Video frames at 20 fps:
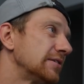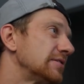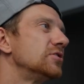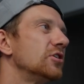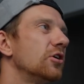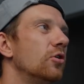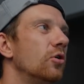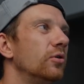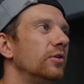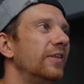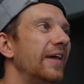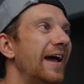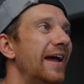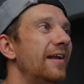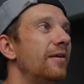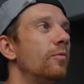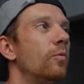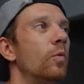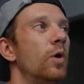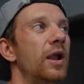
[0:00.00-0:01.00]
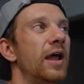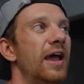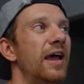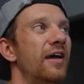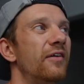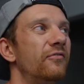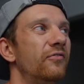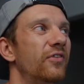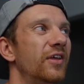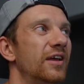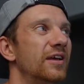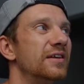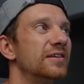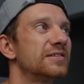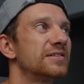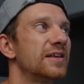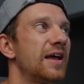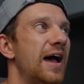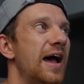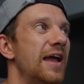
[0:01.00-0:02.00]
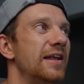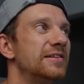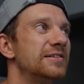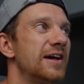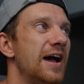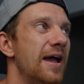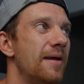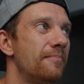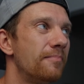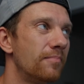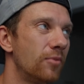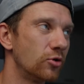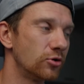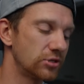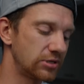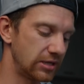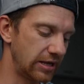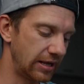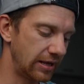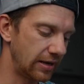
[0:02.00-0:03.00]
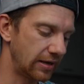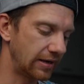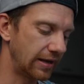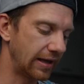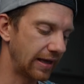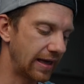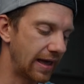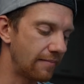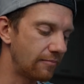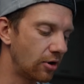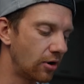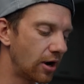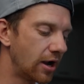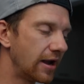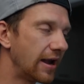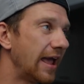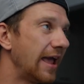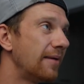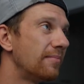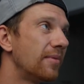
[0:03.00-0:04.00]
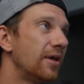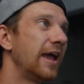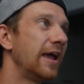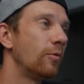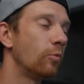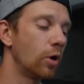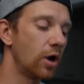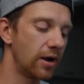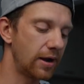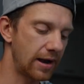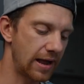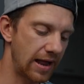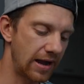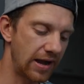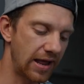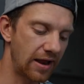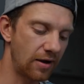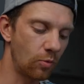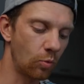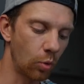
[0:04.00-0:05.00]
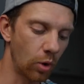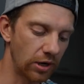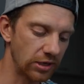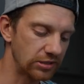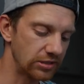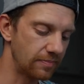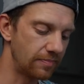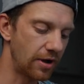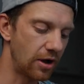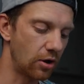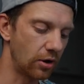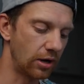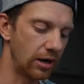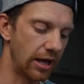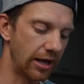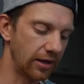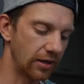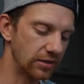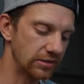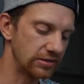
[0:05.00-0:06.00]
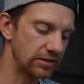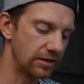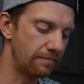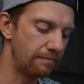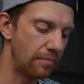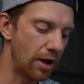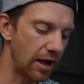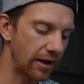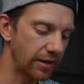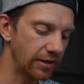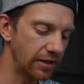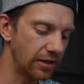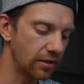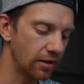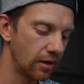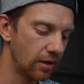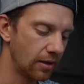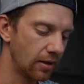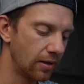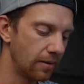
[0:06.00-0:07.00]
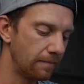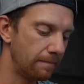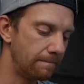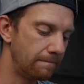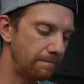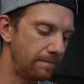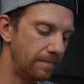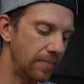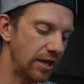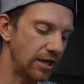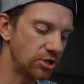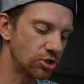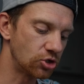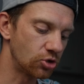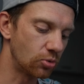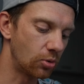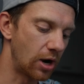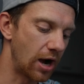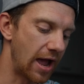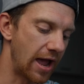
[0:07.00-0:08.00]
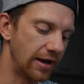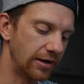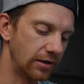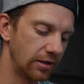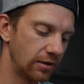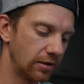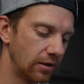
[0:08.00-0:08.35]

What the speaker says: So then when I have this, I type mostly the camera name A1 and then what is about, like it's a buggy beach ride.